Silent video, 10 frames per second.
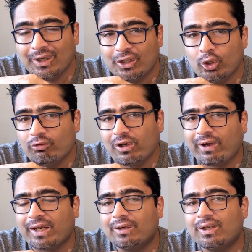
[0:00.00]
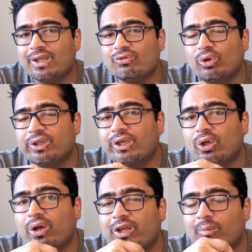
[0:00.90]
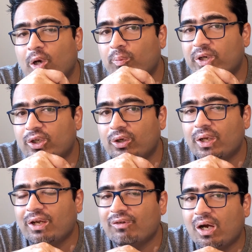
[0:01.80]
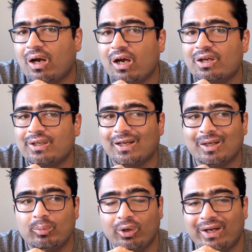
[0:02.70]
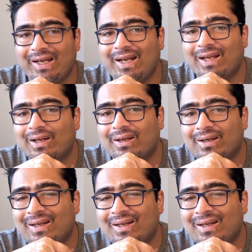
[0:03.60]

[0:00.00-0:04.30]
You will recognize what they're talking about, but you're going to have a hard time reading.